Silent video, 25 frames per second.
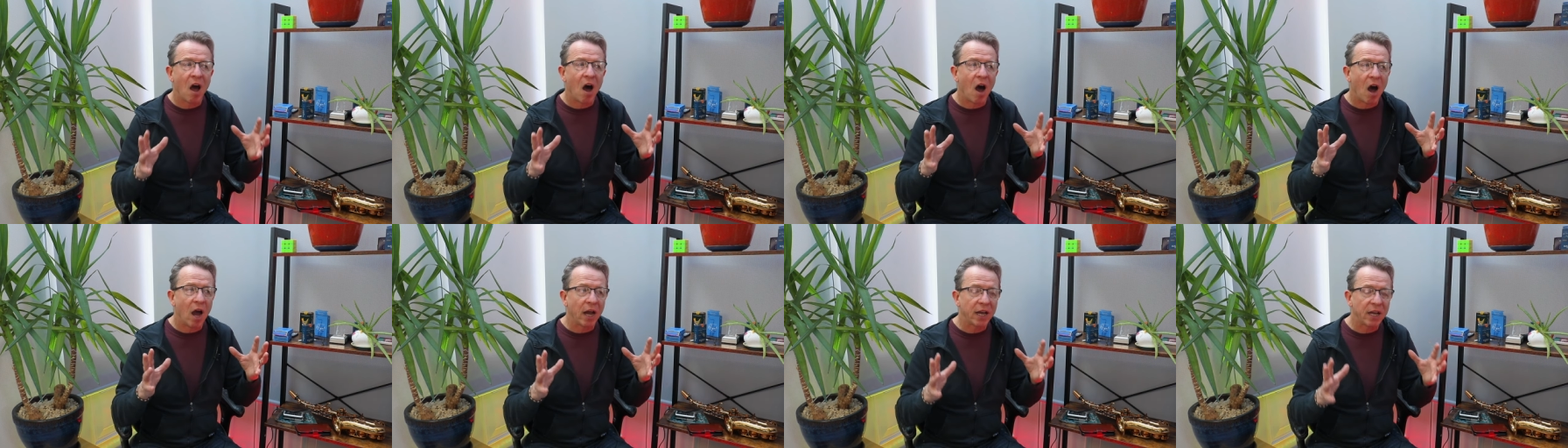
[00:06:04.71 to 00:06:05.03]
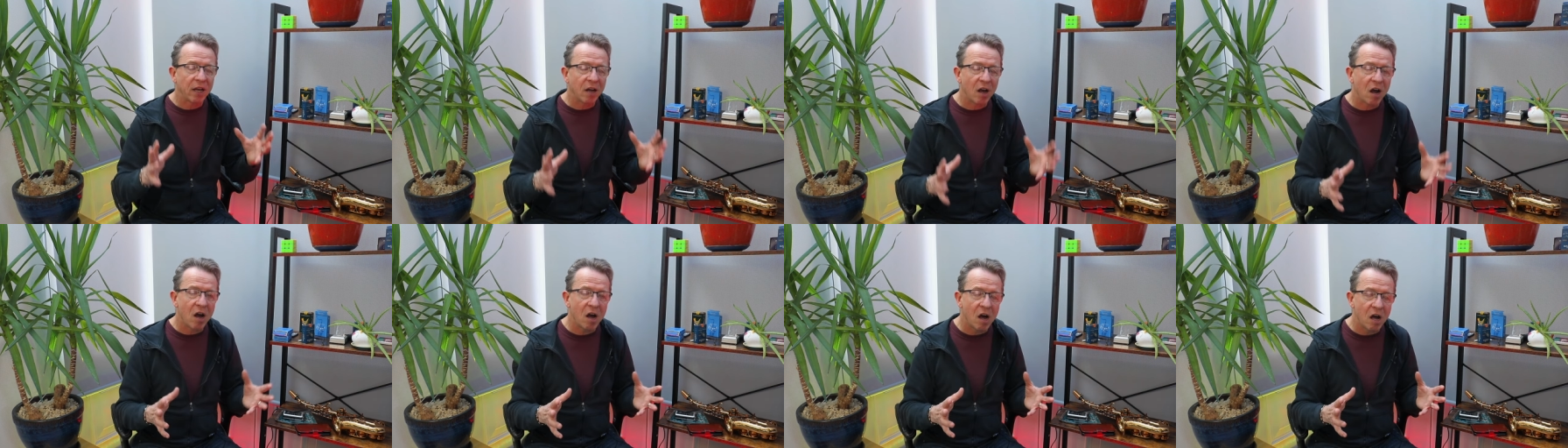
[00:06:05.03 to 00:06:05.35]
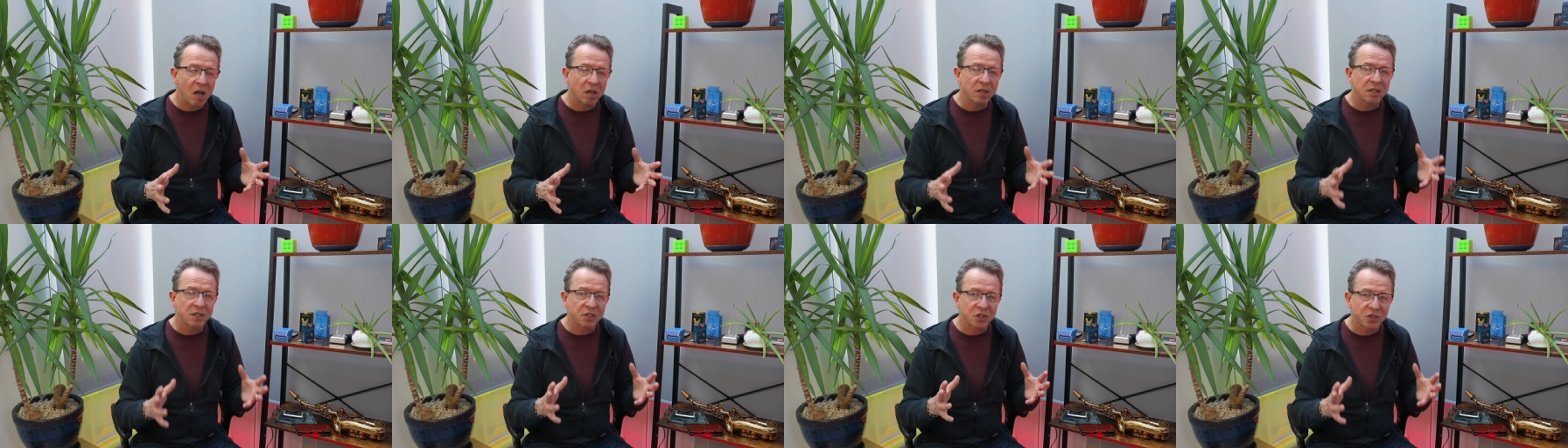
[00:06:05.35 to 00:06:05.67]
I
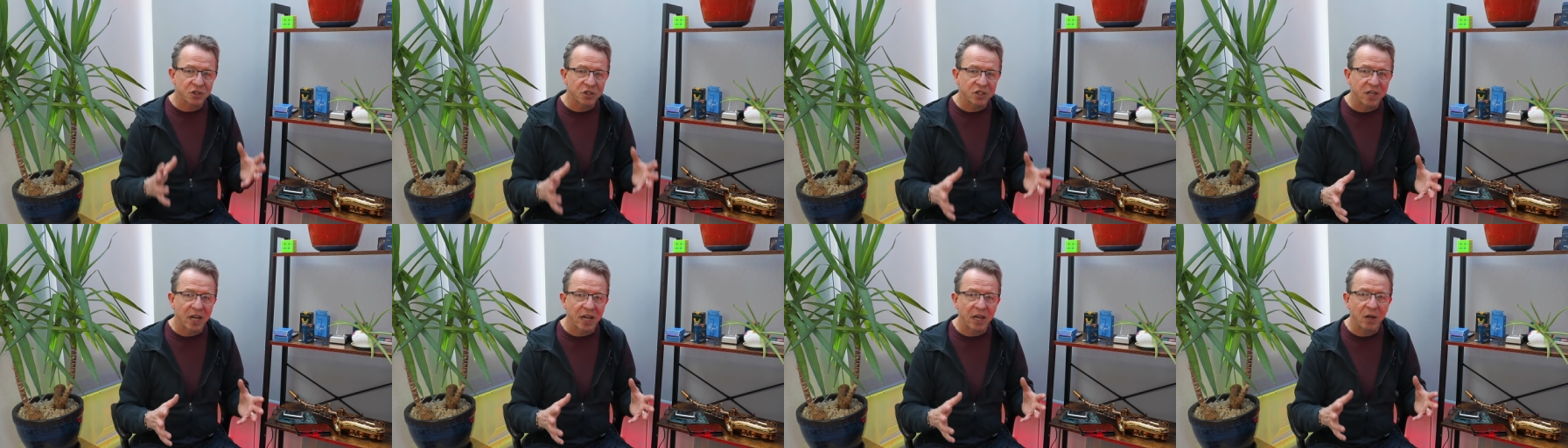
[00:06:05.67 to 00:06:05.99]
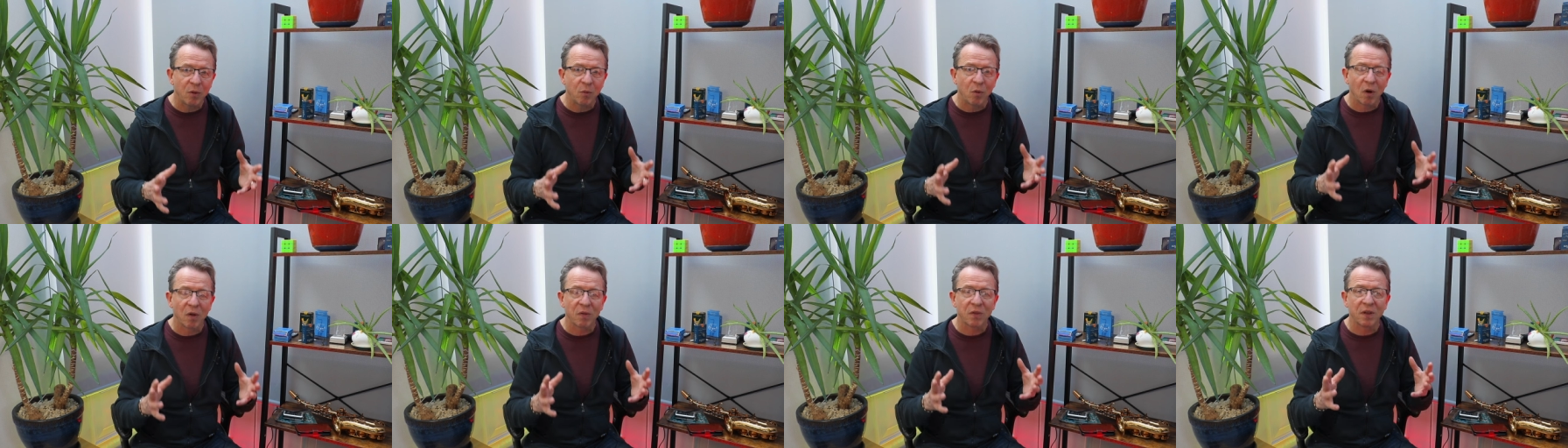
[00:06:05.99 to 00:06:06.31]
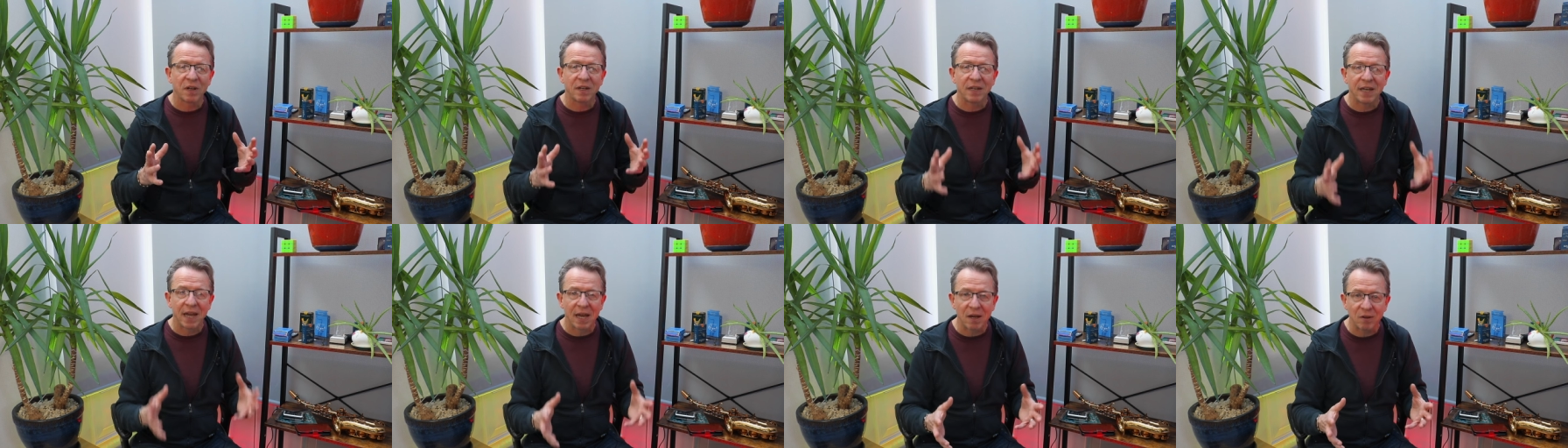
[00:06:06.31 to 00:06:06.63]
can't see what the
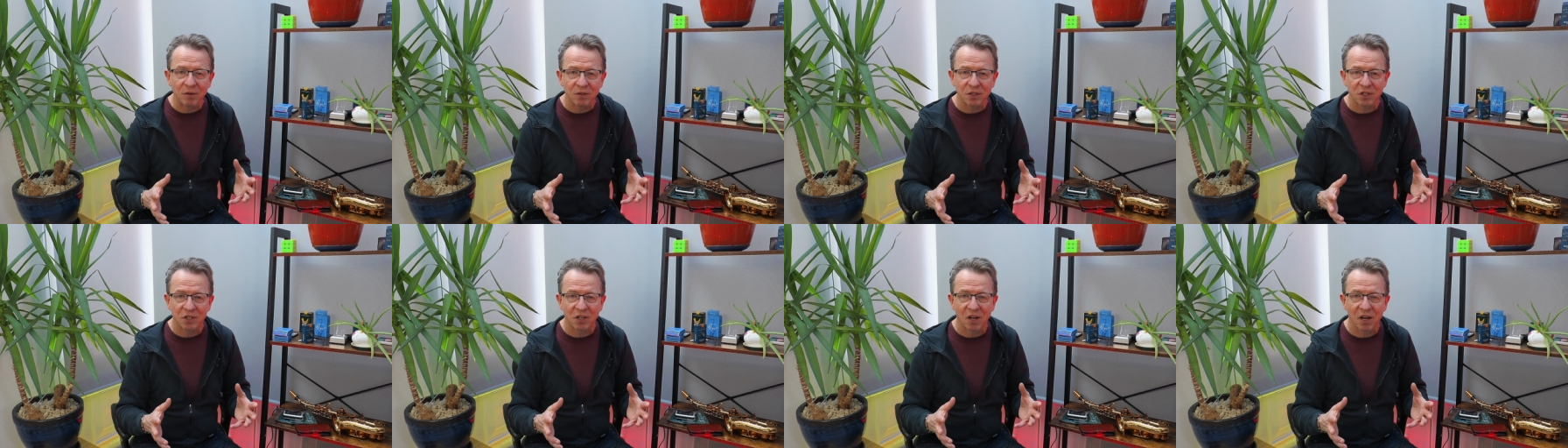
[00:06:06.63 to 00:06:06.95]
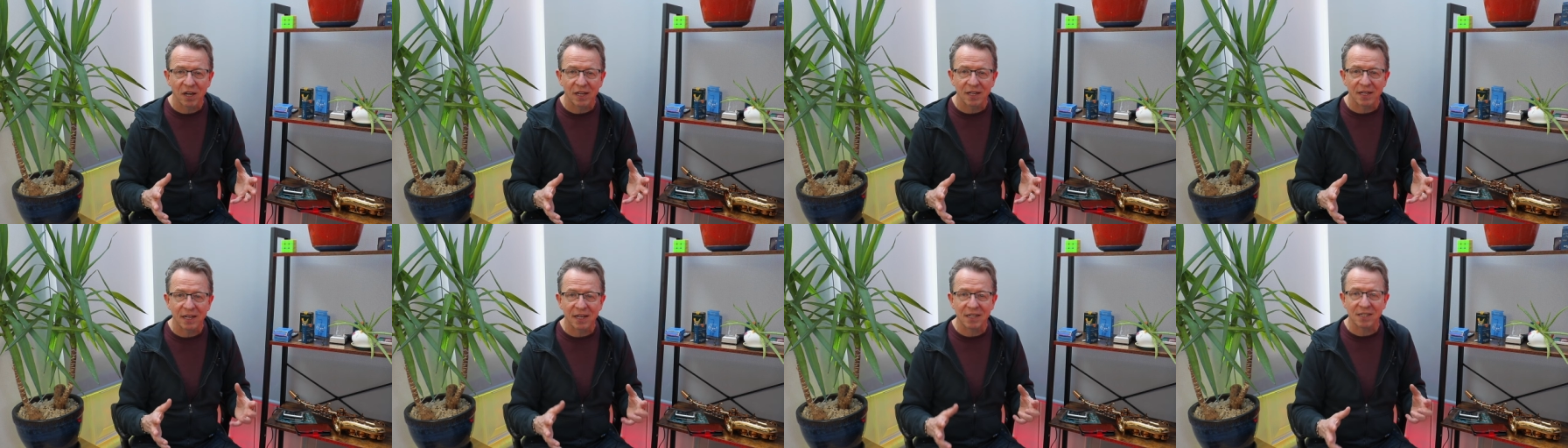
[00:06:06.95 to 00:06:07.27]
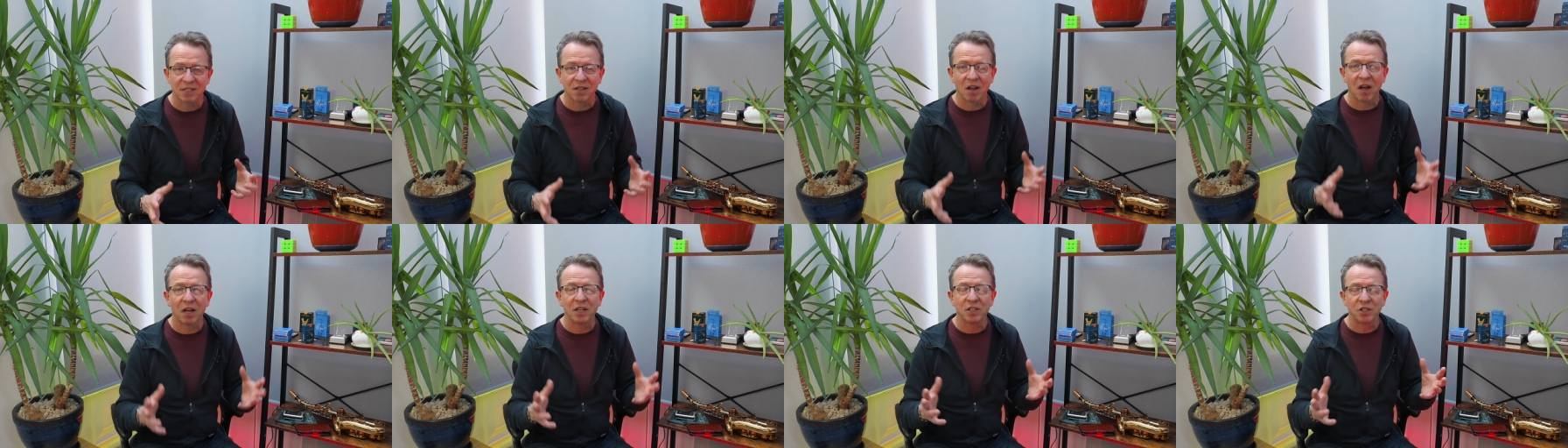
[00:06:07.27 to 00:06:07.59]
downside
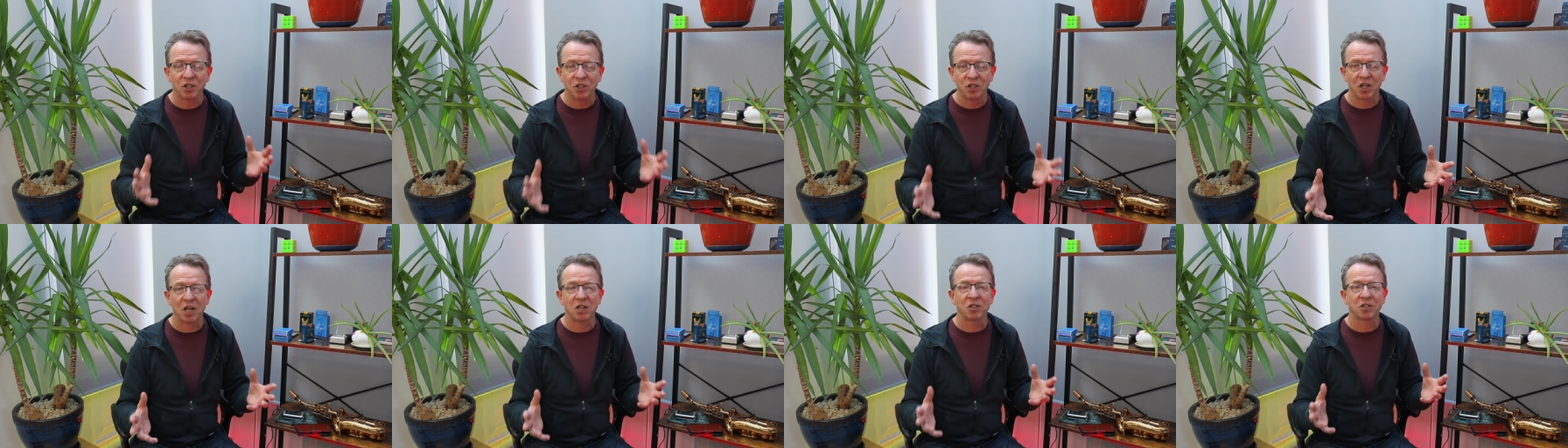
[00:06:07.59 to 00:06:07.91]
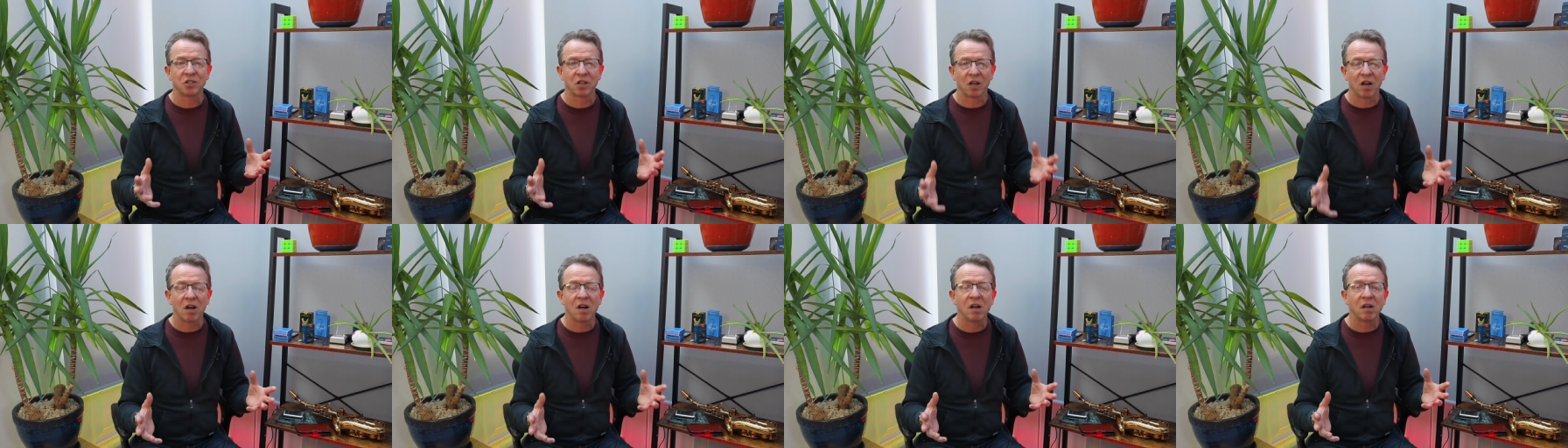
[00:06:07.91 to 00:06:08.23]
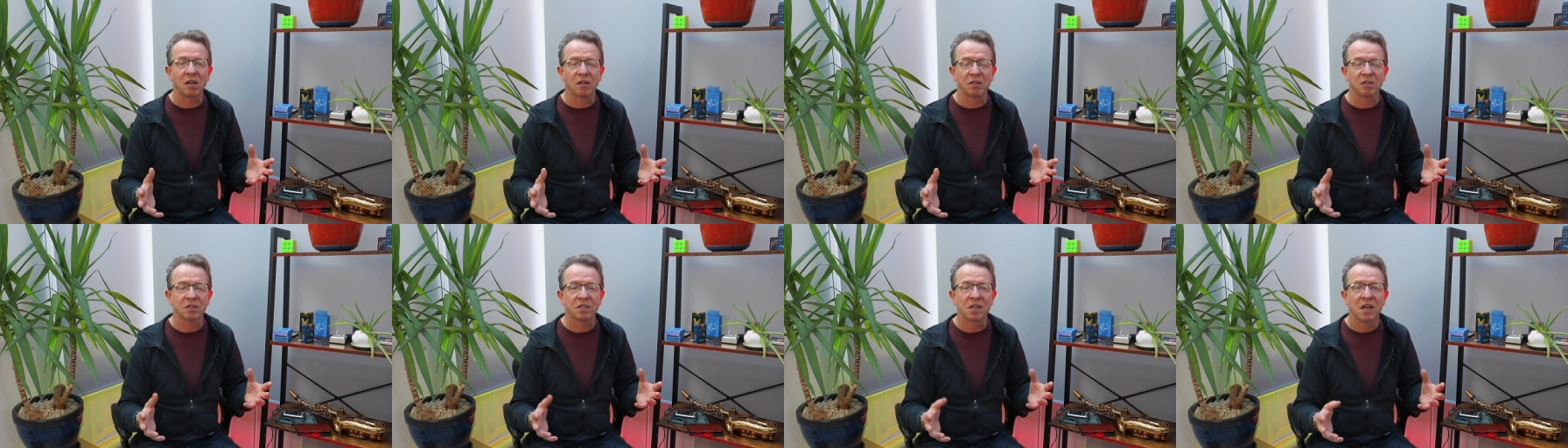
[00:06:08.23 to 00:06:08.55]
is. I just
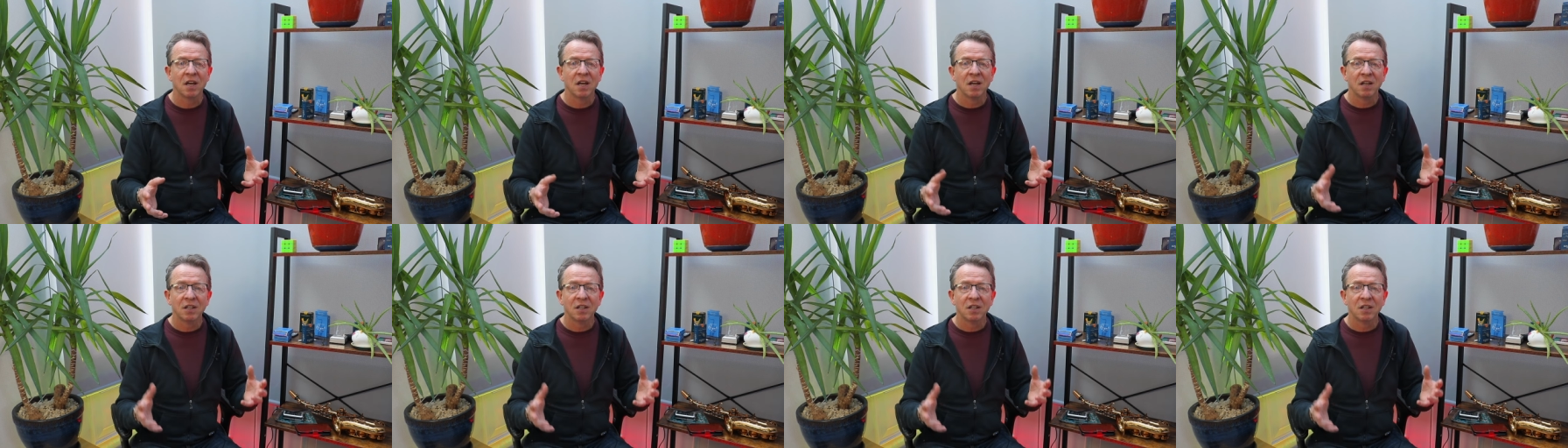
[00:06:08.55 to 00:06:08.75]
can't.